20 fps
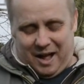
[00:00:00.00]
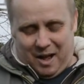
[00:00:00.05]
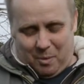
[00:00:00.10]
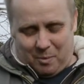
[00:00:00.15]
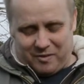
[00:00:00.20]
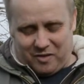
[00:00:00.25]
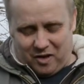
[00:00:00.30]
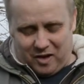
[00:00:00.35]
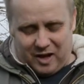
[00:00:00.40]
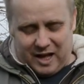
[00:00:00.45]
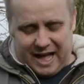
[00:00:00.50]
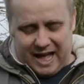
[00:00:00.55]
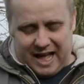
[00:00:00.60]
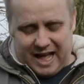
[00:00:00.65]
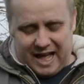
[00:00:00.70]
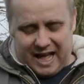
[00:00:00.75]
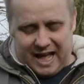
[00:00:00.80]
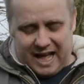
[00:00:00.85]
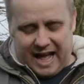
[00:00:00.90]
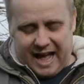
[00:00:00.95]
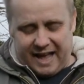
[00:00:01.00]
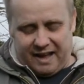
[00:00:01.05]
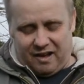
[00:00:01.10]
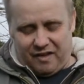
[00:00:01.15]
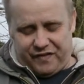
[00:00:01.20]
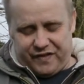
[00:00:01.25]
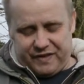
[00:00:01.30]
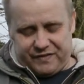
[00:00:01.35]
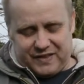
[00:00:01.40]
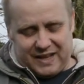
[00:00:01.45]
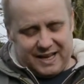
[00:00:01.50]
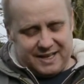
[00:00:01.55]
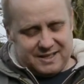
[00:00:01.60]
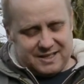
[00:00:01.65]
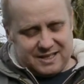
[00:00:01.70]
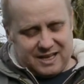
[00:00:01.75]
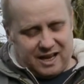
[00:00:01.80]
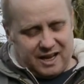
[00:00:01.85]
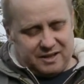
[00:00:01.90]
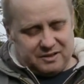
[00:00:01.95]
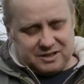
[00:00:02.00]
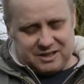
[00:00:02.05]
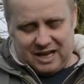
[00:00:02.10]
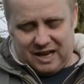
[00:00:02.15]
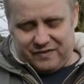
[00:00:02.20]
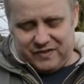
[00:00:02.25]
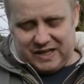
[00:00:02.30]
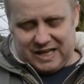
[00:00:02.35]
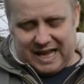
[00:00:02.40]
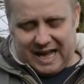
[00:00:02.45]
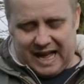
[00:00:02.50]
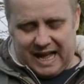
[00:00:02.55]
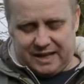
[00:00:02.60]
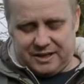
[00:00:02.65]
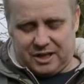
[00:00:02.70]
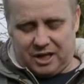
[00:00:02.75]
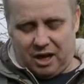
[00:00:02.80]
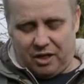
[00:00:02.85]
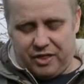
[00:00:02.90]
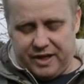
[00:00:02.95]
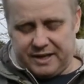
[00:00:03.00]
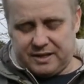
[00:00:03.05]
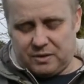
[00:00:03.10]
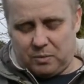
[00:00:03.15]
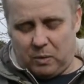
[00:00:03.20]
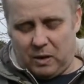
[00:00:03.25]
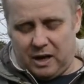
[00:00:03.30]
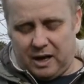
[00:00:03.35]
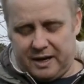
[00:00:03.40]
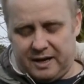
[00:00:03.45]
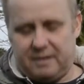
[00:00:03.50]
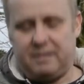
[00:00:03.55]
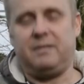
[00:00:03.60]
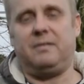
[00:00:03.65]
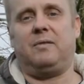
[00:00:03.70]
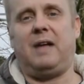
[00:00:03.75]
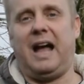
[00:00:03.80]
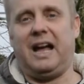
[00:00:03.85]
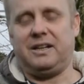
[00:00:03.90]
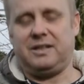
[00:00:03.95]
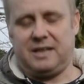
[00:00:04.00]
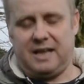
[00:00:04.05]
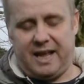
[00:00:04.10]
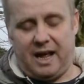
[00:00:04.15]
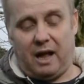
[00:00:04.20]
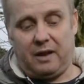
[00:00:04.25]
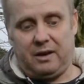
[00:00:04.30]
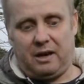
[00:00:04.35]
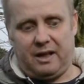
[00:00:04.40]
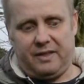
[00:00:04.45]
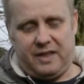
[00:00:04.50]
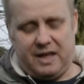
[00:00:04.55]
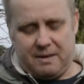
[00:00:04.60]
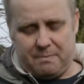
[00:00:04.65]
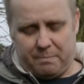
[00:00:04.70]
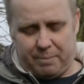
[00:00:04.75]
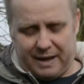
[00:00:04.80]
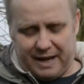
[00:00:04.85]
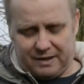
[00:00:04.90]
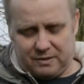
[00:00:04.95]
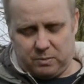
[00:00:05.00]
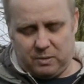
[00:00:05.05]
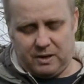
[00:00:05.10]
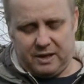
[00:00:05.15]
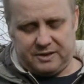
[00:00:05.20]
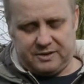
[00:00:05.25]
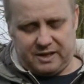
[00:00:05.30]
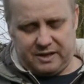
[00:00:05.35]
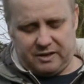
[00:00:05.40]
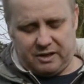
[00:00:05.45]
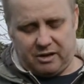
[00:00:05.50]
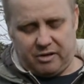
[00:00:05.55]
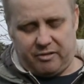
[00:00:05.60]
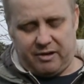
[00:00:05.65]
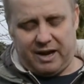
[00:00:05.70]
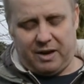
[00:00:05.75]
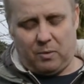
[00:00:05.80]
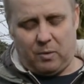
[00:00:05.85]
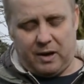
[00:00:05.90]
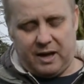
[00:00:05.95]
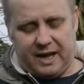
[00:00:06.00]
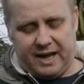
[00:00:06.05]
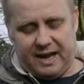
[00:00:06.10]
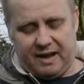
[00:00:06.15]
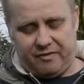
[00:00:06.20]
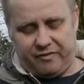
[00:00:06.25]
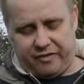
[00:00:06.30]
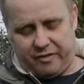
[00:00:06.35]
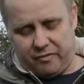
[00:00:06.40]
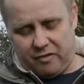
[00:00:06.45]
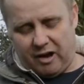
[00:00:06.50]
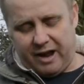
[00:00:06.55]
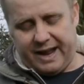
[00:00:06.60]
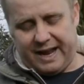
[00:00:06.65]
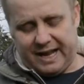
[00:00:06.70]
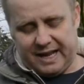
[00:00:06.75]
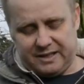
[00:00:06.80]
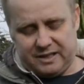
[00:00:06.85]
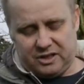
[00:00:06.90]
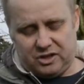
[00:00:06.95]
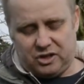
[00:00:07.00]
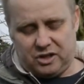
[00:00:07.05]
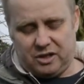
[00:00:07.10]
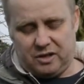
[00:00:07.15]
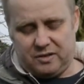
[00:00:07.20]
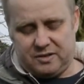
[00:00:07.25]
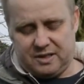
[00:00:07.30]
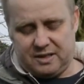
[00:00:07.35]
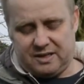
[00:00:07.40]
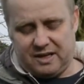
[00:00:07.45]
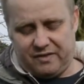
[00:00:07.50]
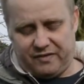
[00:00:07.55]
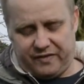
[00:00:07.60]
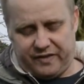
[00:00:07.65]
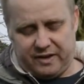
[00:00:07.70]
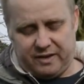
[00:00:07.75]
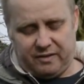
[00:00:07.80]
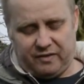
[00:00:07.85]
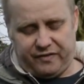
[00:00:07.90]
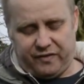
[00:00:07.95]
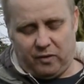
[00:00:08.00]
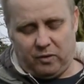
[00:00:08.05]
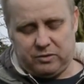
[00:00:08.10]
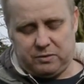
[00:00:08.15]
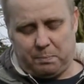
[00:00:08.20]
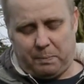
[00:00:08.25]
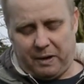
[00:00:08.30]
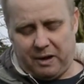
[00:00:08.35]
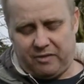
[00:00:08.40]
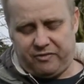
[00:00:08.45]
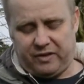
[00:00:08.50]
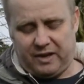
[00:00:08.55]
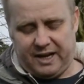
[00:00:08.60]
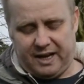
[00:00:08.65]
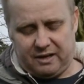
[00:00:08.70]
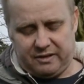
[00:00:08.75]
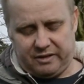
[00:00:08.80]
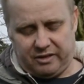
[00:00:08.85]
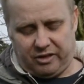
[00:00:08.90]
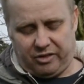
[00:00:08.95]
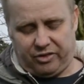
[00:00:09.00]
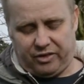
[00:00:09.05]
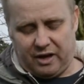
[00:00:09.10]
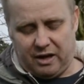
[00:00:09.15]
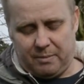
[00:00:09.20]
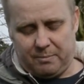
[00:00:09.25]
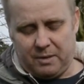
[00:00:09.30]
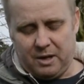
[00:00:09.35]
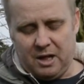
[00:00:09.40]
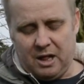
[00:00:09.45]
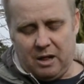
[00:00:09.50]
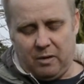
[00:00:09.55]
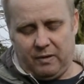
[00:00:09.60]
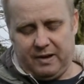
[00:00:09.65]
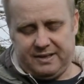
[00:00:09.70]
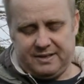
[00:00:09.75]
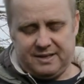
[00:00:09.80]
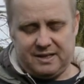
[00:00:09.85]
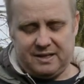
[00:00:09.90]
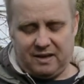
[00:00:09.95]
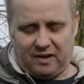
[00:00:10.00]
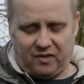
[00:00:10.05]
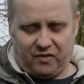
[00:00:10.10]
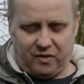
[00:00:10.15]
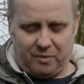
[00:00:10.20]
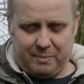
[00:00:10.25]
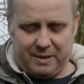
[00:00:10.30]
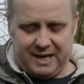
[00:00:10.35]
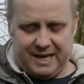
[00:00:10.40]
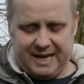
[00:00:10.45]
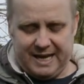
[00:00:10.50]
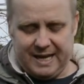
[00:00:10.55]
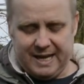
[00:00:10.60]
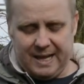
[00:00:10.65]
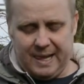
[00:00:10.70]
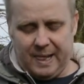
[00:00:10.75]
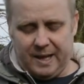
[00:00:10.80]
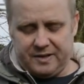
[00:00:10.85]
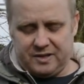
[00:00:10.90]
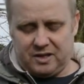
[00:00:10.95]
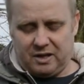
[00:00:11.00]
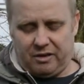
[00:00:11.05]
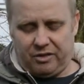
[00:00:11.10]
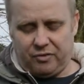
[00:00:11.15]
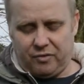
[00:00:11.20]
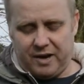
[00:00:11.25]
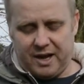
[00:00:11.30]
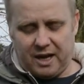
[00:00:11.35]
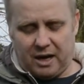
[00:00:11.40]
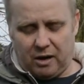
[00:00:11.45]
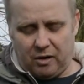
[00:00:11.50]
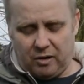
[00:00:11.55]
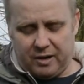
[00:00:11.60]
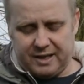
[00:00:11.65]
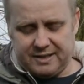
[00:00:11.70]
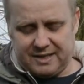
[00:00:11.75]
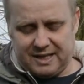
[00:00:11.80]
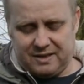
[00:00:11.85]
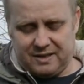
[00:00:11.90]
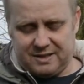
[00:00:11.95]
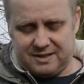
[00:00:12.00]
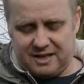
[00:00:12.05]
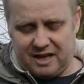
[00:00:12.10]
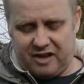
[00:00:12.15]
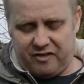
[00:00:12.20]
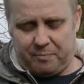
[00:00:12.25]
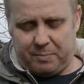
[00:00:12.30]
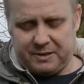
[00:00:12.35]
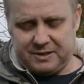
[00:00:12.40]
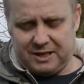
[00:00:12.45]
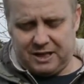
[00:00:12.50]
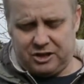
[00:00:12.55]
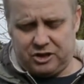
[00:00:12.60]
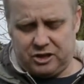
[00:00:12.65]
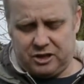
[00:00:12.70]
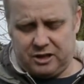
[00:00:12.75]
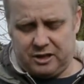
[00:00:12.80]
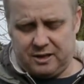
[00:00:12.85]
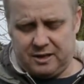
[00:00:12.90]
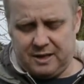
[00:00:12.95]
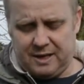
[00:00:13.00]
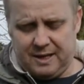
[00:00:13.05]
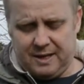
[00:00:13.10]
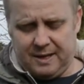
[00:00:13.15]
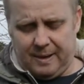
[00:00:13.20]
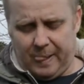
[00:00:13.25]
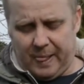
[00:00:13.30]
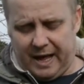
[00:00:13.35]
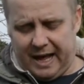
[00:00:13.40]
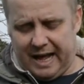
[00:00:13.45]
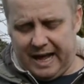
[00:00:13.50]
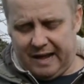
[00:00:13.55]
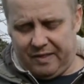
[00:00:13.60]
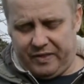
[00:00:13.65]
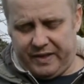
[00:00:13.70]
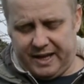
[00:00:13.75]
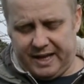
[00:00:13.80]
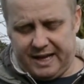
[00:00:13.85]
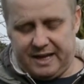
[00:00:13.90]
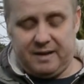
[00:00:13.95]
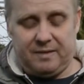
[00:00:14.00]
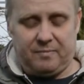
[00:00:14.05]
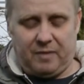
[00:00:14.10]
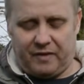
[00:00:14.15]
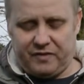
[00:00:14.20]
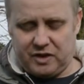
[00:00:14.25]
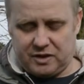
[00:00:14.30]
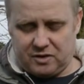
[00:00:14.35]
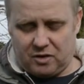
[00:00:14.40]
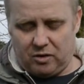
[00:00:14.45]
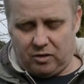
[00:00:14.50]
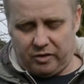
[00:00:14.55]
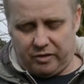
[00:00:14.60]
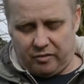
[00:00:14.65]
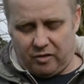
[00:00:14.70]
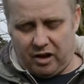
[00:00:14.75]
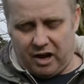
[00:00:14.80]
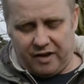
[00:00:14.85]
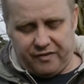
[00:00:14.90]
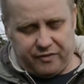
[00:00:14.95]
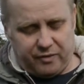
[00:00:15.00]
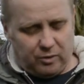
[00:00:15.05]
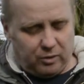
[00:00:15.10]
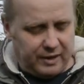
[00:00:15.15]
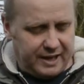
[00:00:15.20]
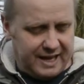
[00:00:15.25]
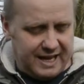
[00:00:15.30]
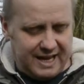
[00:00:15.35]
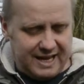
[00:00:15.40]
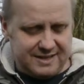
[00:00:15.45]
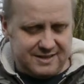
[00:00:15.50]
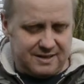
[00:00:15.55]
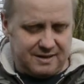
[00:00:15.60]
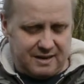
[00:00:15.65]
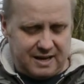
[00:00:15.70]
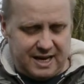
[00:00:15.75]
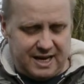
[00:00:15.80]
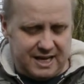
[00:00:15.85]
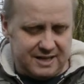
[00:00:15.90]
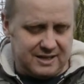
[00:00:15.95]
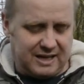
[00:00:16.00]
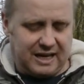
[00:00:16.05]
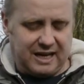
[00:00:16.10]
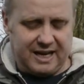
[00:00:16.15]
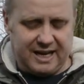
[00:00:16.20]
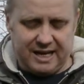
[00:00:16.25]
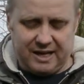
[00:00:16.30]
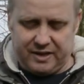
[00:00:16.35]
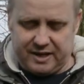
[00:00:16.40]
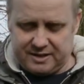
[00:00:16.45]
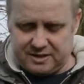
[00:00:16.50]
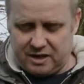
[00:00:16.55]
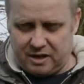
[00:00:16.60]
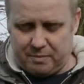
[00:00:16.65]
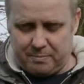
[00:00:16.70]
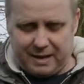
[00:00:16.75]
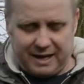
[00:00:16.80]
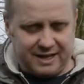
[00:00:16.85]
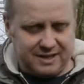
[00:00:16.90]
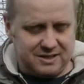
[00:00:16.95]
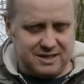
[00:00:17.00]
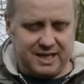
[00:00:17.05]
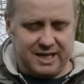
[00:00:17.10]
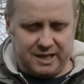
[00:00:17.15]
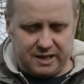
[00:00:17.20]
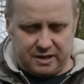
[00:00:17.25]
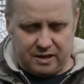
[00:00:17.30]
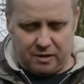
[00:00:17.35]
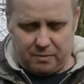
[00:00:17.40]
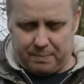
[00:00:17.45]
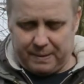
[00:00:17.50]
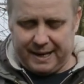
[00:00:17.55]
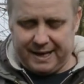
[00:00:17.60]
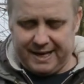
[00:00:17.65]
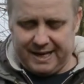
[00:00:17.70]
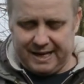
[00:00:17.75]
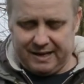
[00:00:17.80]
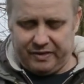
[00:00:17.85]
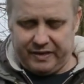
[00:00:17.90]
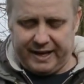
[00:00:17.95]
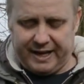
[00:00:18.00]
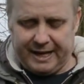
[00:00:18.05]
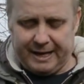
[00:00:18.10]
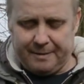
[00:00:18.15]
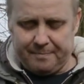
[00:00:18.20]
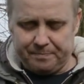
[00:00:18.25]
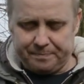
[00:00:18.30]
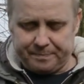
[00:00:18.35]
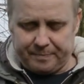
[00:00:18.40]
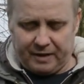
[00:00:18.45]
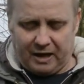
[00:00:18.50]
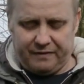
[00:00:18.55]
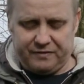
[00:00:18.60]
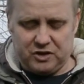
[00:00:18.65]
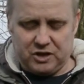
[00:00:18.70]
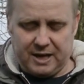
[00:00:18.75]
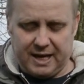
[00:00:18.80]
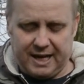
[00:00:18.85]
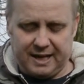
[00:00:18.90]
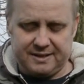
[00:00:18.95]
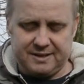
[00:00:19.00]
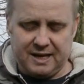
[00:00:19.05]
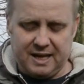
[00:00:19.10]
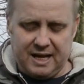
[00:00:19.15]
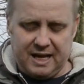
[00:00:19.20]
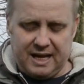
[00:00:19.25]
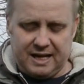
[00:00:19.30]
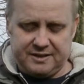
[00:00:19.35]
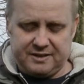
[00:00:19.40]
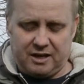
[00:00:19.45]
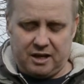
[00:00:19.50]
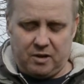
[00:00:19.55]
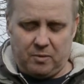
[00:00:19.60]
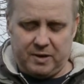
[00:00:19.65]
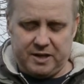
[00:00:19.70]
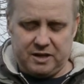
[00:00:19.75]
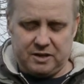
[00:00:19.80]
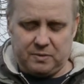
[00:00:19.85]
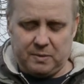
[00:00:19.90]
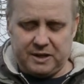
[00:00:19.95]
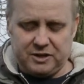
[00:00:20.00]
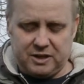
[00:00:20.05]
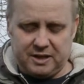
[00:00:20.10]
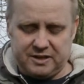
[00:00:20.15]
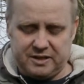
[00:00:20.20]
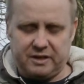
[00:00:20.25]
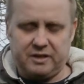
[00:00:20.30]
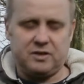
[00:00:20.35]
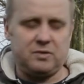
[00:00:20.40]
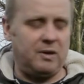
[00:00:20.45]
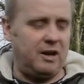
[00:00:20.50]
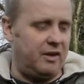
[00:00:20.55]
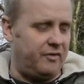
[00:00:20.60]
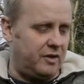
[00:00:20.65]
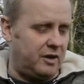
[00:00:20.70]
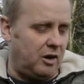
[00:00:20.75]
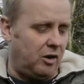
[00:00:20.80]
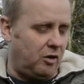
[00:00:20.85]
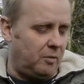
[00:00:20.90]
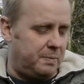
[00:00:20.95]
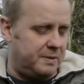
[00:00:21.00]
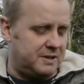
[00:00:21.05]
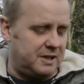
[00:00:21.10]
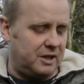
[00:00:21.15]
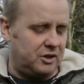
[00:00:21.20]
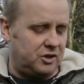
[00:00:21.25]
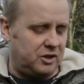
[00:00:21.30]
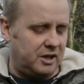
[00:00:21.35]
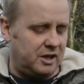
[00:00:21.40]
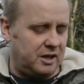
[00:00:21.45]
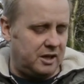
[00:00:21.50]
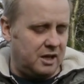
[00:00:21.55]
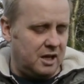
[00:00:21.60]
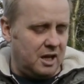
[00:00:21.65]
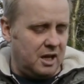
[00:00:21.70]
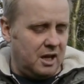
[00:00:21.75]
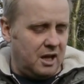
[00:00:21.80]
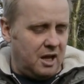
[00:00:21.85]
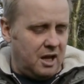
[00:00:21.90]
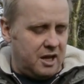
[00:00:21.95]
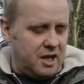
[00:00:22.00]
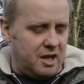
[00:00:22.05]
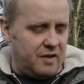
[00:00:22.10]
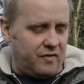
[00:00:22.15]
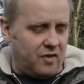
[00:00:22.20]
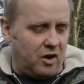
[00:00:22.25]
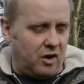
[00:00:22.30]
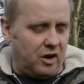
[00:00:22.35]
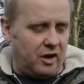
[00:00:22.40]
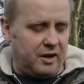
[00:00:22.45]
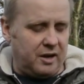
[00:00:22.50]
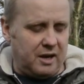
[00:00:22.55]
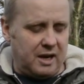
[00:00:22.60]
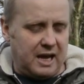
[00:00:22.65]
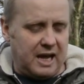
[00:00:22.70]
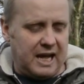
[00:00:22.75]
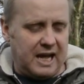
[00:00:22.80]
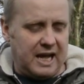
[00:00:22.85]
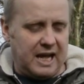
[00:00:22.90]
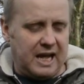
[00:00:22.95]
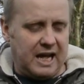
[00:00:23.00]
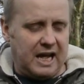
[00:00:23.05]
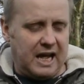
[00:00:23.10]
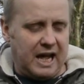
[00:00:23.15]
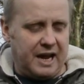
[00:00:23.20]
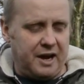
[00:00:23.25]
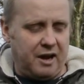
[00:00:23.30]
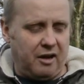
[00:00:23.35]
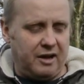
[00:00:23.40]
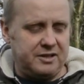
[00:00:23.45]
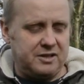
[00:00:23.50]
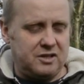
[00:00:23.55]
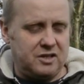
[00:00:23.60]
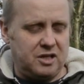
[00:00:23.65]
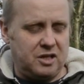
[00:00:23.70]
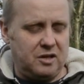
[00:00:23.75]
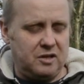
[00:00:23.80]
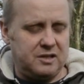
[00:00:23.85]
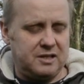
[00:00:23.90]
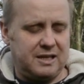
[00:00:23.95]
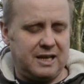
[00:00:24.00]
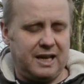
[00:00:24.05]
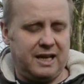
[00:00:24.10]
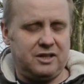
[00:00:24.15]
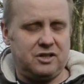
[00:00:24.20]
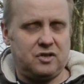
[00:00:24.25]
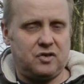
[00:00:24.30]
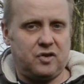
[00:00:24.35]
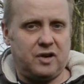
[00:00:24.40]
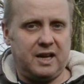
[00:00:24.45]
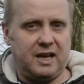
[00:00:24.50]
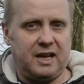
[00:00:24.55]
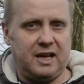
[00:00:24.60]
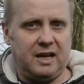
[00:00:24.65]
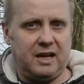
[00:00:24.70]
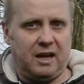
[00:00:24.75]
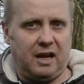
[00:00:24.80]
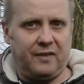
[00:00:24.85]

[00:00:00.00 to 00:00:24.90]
We've got AR-15 style safety catch. This one, actually, unlike the Impact, works in the correct way. And for right-handed shooters, it falls perfectly under the thumb. At least it does for me. So 3 o'clock is in the safe position. And then I've just cocked the rifle. It is clear. There's no magazine and no pellet in there. I've checked. So when you switch it to the 12 o'clock position, you've got a nice 2-stage trigger.